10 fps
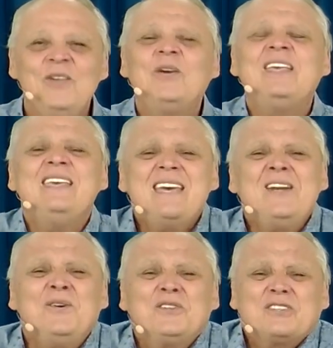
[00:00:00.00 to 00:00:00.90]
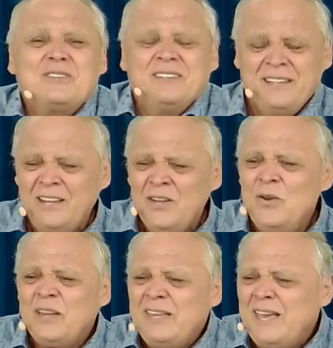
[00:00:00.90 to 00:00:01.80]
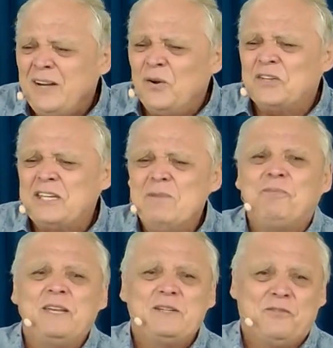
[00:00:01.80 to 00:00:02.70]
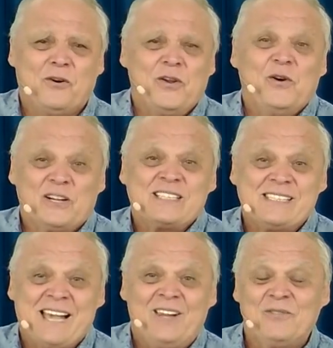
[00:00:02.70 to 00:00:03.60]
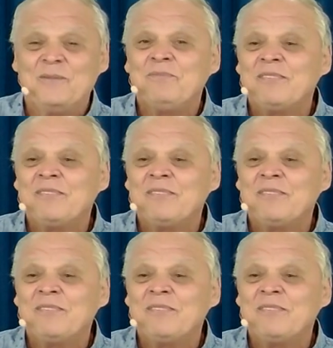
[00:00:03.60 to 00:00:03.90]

You cannot, you cannot keep it for yourself